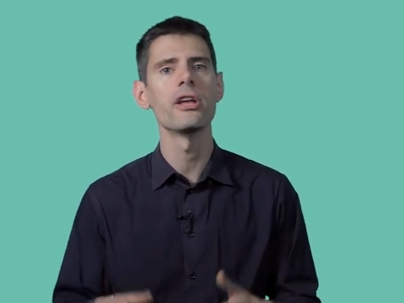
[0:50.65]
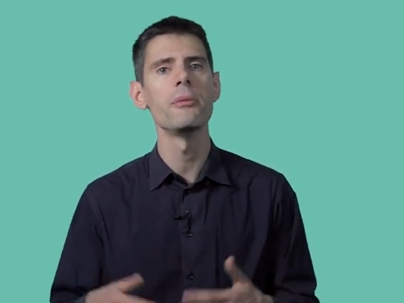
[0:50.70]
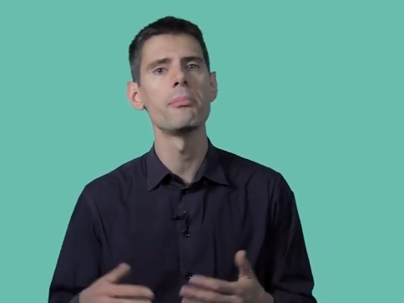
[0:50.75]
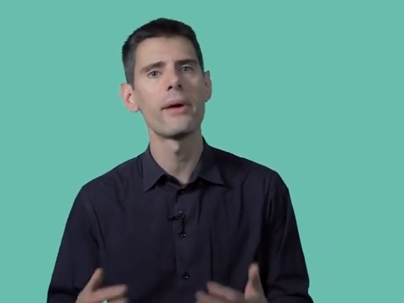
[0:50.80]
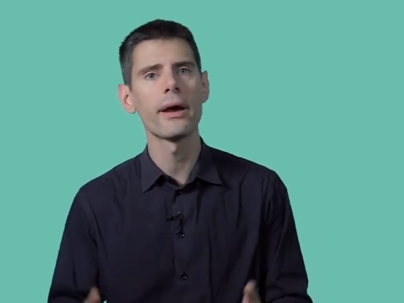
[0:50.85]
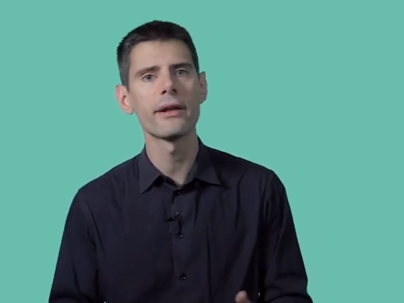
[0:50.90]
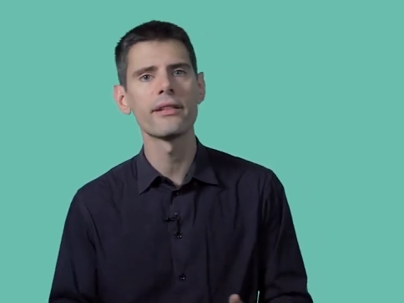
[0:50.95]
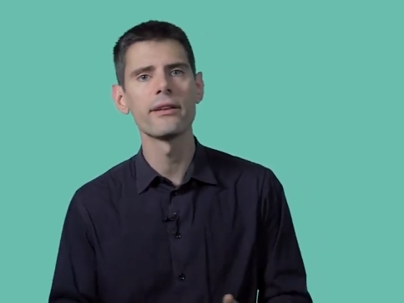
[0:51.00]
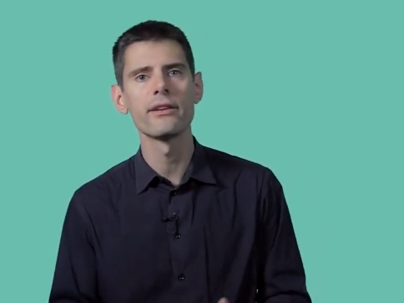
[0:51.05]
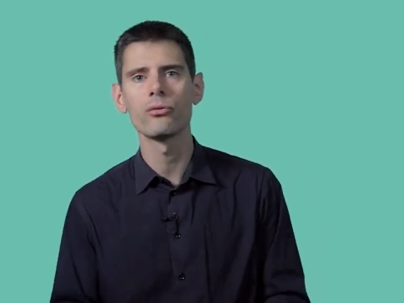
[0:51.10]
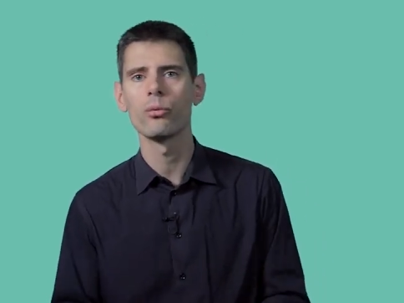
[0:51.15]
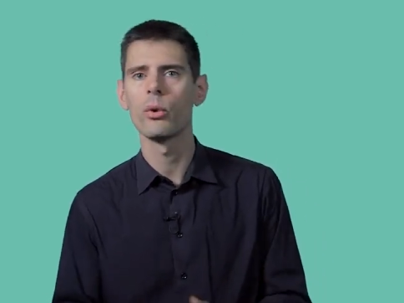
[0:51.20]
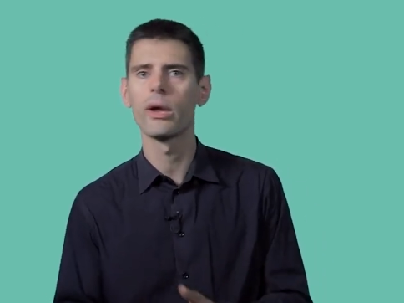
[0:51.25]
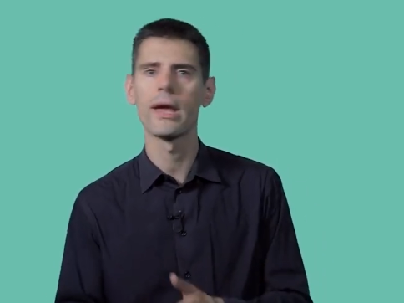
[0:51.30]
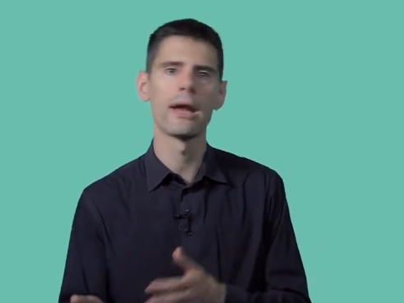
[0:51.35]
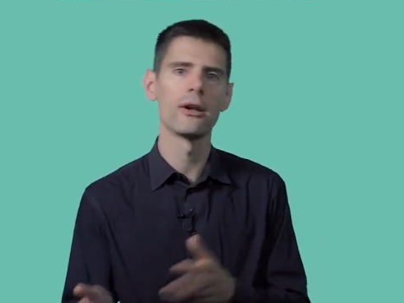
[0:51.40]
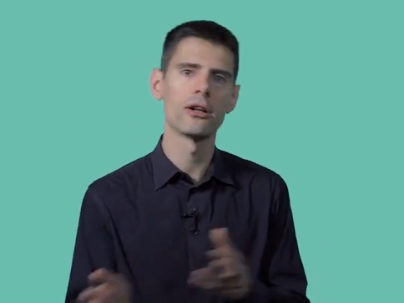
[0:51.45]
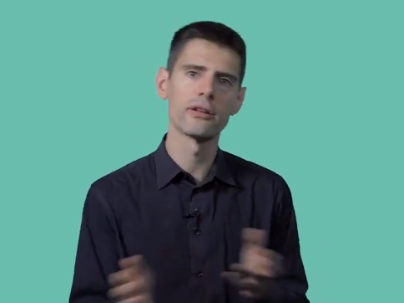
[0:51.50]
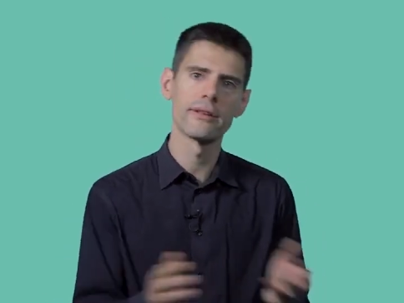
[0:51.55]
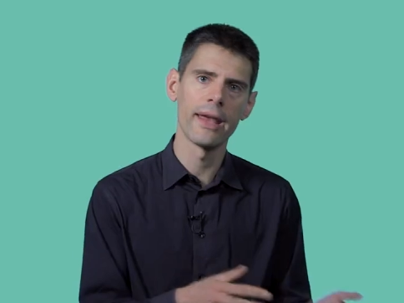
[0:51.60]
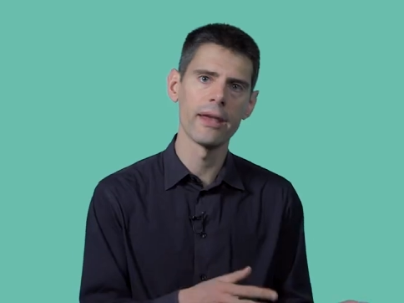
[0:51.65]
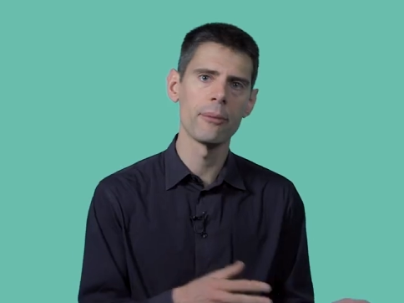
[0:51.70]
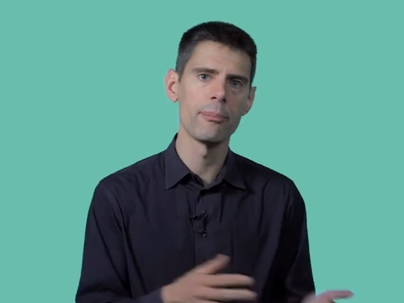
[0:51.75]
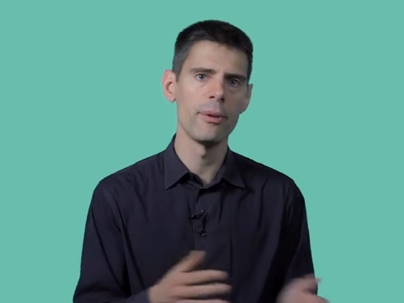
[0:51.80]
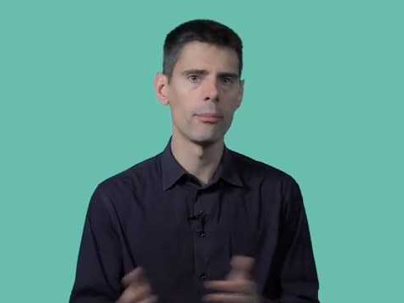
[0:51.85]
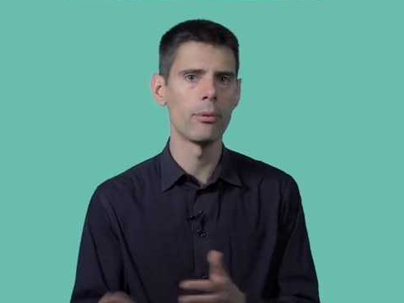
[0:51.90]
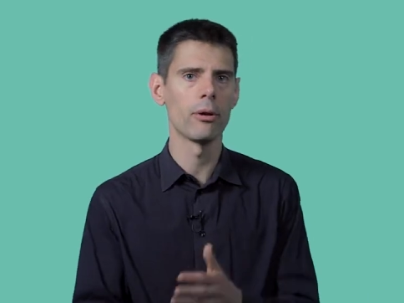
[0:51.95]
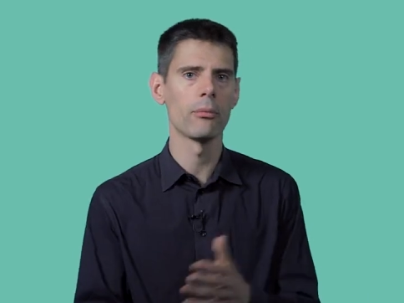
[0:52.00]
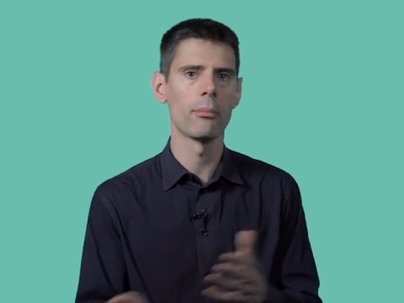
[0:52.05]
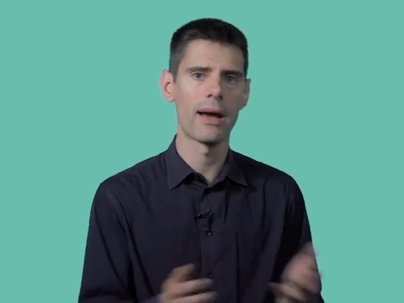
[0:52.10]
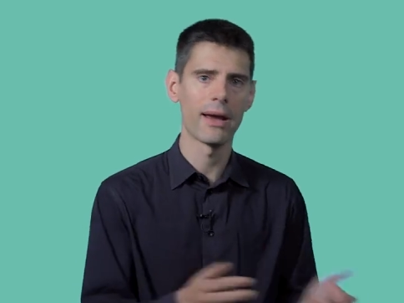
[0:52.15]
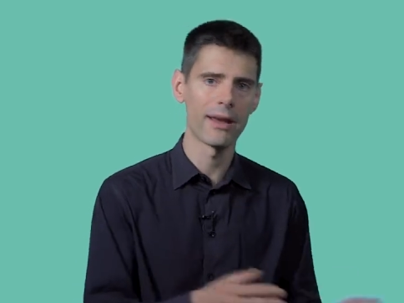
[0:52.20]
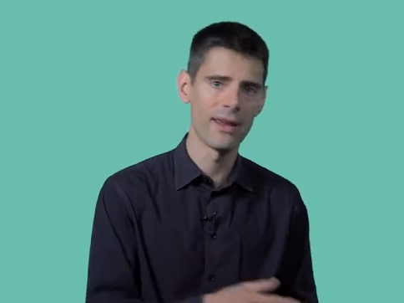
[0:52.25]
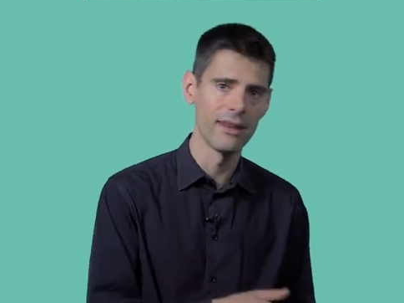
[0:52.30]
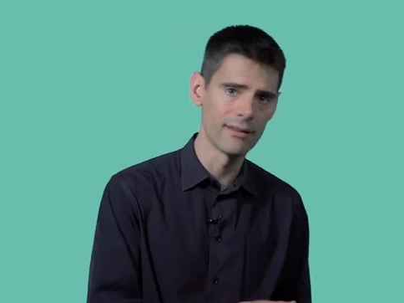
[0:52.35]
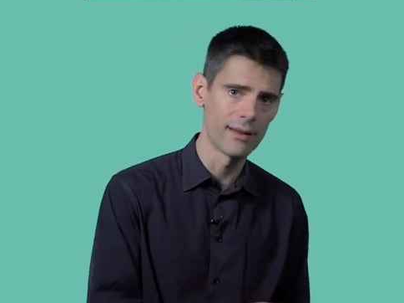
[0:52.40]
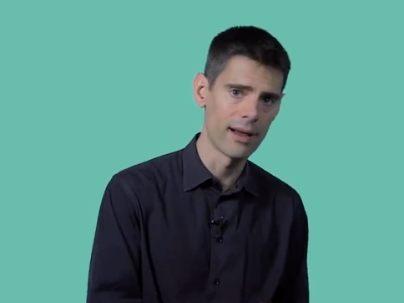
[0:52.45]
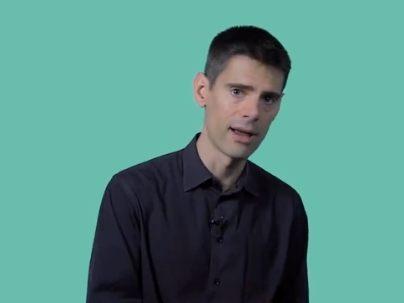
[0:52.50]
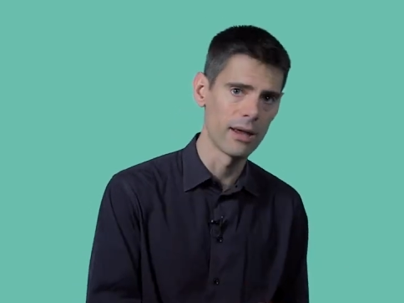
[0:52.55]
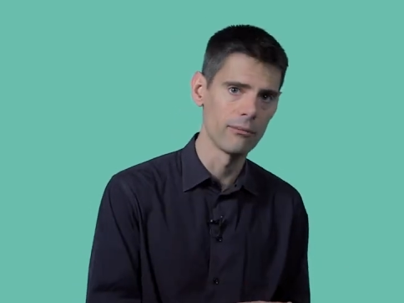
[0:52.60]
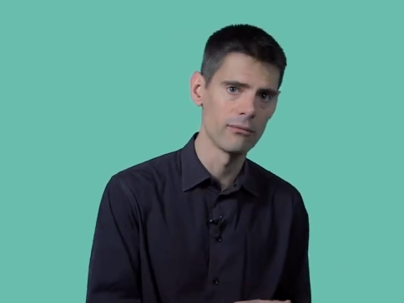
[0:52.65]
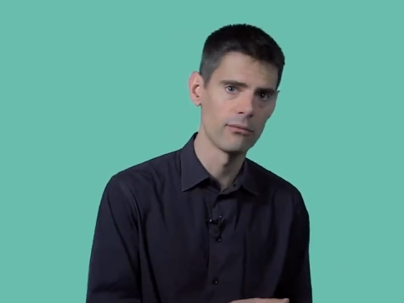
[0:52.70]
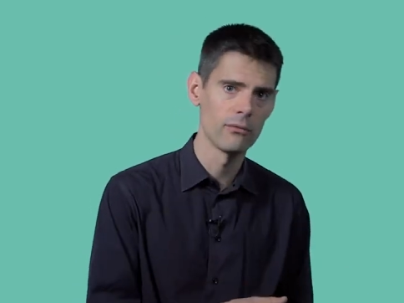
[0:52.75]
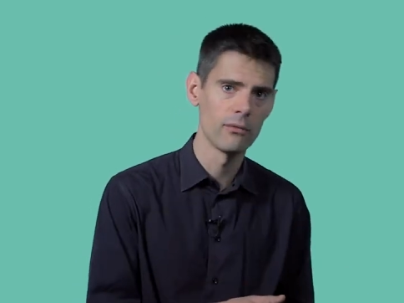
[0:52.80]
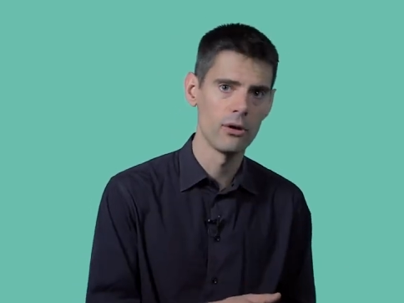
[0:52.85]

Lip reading: in practice, we cannot take people back in time.